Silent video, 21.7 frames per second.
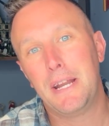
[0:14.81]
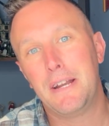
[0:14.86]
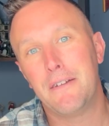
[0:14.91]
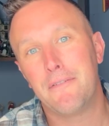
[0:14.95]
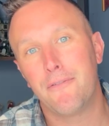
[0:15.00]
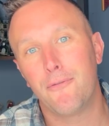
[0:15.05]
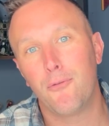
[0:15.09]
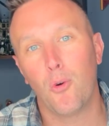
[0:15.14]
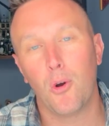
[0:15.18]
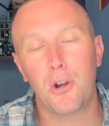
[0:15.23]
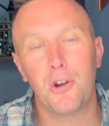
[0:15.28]

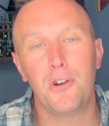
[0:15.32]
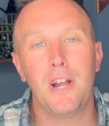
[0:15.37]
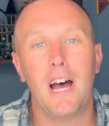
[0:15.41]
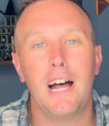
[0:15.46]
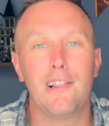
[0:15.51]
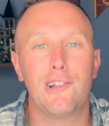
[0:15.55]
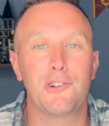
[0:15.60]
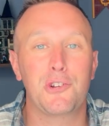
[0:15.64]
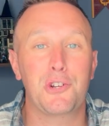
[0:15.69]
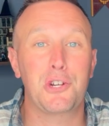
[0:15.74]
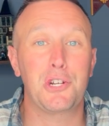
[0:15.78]

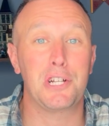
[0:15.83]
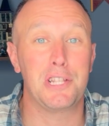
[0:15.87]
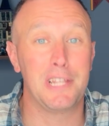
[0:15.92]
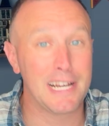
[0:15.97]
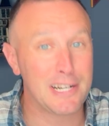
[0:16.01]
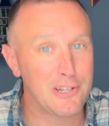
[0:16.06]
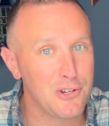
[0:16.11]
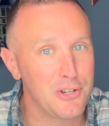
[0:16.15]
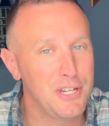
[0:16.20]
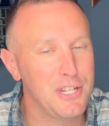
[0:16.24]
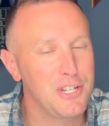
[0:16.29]
$400
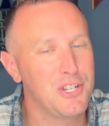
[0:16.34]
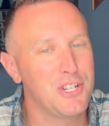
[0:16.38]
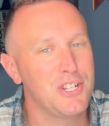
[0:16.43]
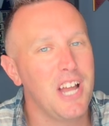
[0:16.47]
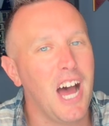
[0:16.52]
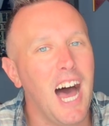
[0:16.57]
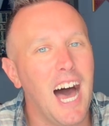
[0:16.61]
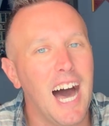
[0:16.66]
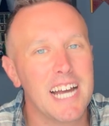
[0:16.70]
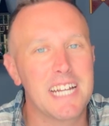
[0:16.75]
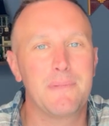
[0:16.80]
collector's edition
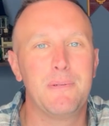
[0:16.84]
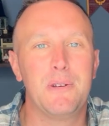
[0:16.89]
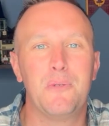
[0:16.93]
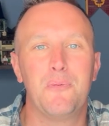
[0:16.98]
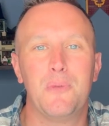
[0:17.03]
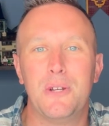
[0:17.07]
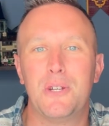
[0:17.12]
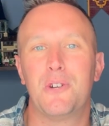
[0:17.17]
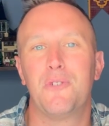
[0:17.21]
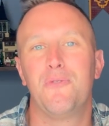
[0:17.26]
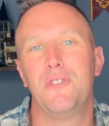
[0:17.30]
Hogsmeade
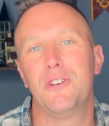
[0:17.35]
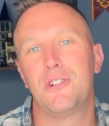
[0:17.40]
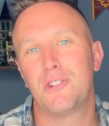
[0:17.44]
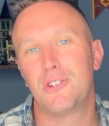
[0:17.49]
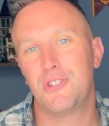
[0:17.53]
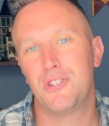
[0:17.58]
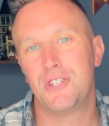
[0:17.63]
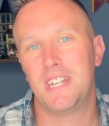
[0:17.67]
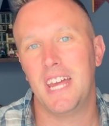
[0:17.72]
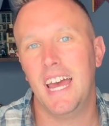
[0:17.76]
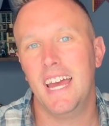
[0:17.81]
Winter
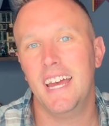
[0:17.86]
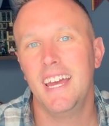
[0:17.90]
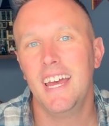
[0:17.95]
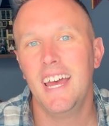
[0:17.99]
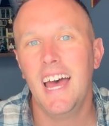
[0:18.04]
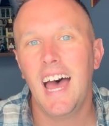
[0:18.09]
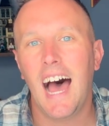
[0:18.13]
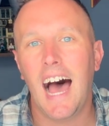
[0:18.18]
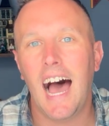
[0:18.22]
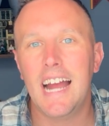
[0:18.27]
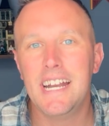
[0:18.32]
Village set.
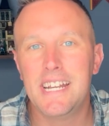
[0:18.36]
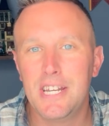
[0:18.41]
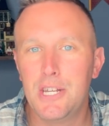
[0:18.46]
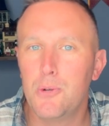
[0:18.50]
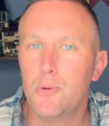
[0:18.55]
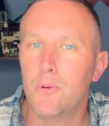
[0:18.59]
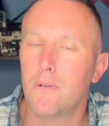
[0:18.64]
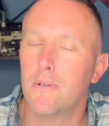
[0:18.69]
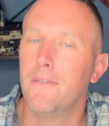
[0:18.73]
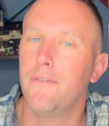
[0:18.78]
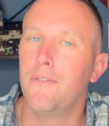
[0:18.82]
I did
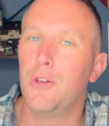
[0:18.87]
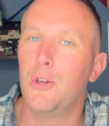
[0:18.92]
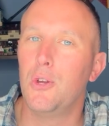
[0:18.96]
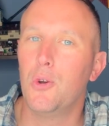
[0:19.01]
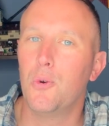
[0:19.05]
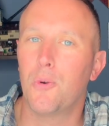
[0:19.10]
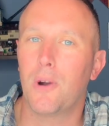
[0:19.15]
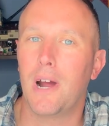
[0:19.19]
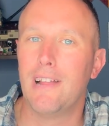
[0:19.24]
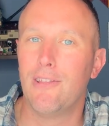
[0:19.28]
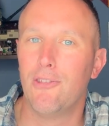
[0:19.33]
do a review
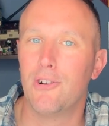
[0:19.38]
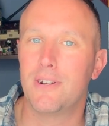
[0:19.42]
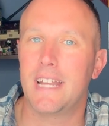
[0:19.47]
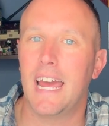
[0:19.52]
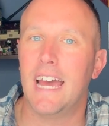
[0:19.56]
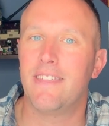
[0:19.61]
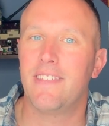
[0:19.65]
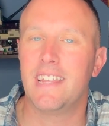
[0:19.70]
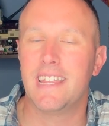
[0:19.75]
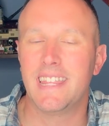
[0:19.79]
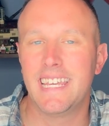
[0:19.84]
where I looked
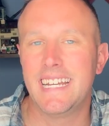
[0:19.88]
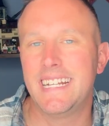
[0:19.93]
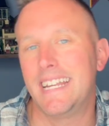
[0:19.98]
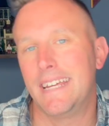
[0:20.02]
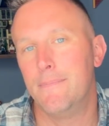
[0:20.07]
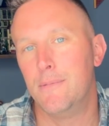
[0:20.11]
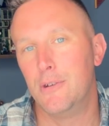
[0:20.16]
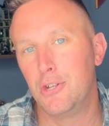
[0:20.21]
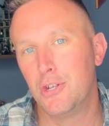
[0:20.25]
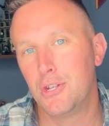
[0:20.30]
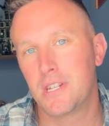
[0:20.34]
at the leaked
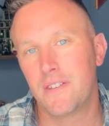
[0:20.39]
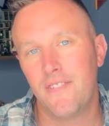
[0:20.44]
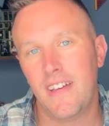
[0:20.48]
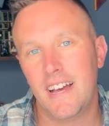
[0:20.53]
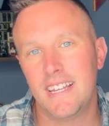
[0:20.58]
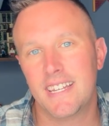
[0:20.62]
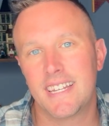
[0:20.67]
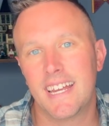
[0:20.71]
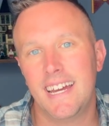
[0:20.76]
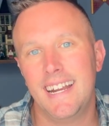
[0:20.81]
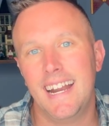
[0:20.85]
images of
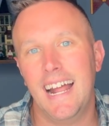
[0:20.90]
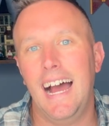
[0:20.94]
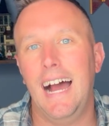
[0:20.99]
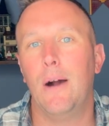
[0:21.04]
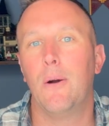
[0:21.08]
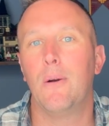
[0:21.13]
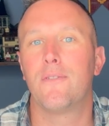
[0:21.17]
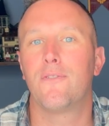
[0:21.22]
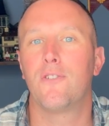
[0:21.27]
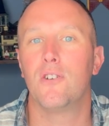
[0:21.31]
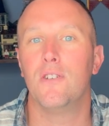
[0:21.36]
that set.
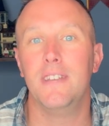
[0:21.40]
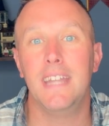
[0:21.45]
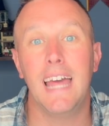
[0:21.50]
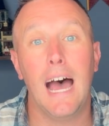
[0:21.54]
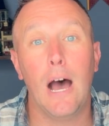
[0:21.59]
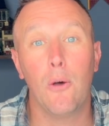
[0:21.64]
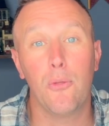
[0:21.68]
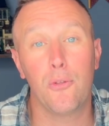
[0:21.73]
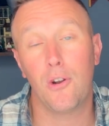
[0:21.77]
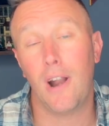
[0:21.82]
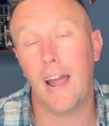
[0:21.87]
However,
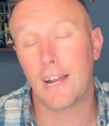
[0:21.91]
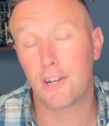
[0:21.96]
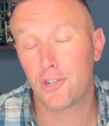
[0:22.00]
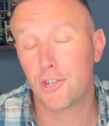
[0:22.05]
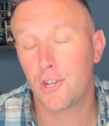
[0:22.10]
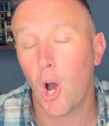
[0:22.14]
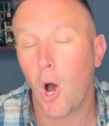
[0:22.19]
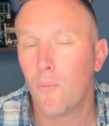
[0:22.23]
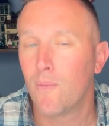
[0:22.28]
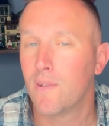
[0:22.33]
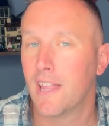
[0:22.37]
now they're actually
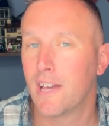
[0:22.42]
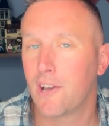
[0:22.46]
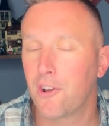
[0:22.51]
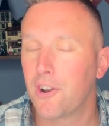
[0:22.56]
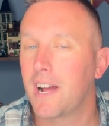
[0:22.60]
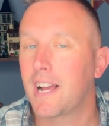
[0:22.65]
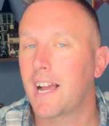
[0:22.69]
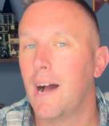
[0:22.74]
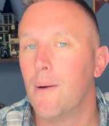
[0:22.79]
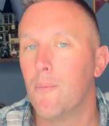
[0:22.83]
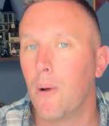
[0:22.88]
on the
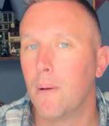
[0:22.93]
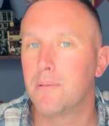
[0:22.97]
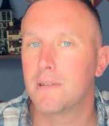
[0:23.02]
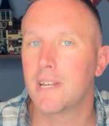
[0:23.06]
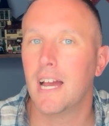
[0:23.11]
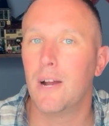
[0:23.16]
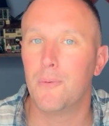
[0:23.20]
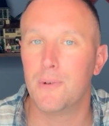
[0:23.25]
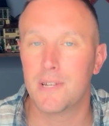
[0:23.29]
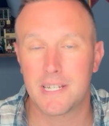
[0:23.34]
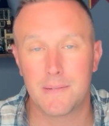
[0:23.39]
lego.com
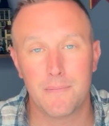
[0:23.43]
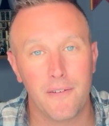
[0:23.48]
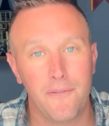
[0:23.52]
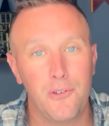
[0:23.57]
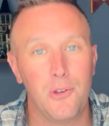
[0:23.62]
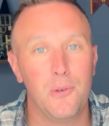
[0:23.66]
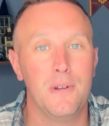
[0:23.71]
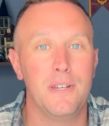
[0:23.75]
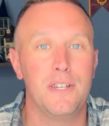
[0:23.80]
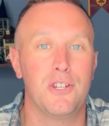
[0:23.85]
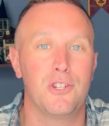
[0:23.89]
website with a
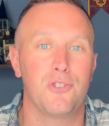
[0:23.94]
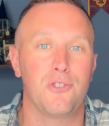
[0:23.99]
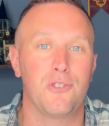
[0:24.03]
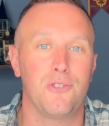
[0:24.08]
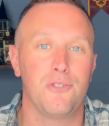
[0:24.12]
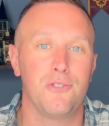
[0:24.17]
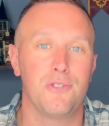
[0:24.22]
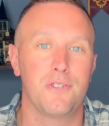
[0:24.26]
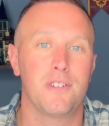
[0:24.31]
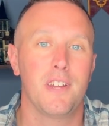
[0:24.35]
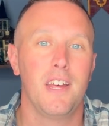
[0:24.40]
few
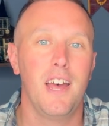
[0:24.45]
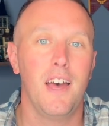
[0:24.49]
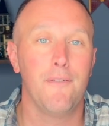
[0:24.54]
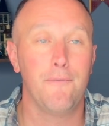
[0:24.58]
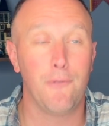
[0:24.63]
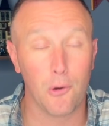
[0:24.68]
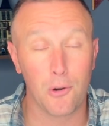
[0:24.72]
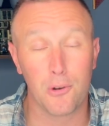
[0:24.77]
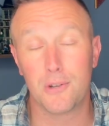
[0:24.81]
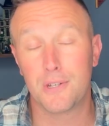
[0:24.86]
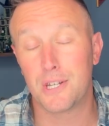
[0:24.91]
additional
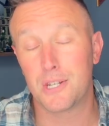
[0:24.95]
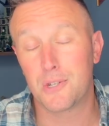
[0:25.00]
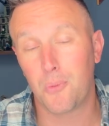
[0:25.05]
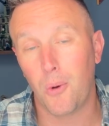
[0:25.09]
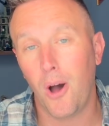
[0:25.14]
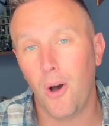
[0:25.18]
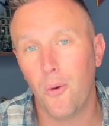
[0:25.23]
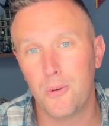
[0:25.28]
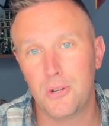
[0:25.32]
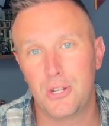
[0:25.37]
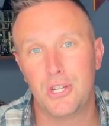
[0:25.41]
photos as
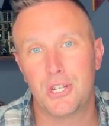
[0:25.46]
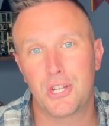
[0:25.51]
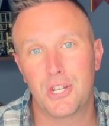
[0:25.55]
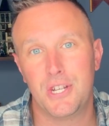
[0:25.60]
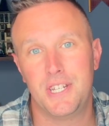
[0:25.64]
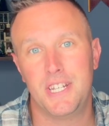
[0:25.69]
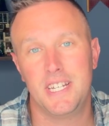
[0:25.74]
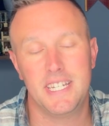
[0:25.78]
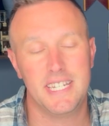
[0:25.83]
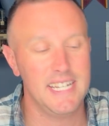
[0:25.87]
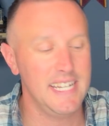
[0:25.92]
well, which is good
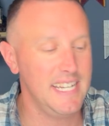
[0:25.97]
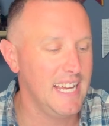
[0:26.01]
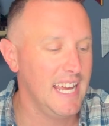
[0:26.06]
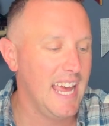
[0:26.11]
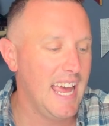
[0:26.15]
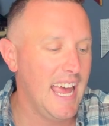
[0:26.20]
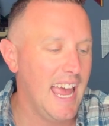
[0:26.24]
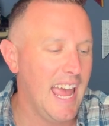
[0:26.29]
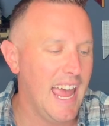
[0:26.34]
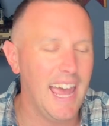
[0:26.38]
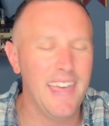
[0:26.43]
to see.
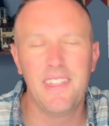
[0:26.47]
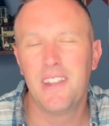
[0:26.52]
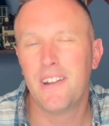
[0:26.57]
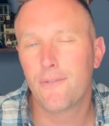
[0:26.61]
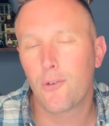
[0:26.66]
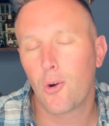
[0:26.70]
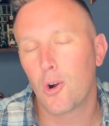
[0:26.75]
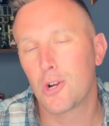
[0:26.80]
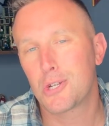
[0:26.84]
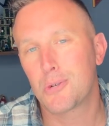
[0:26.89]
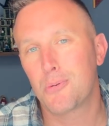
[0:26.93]
And then of
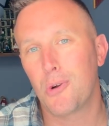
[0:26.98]
course, we're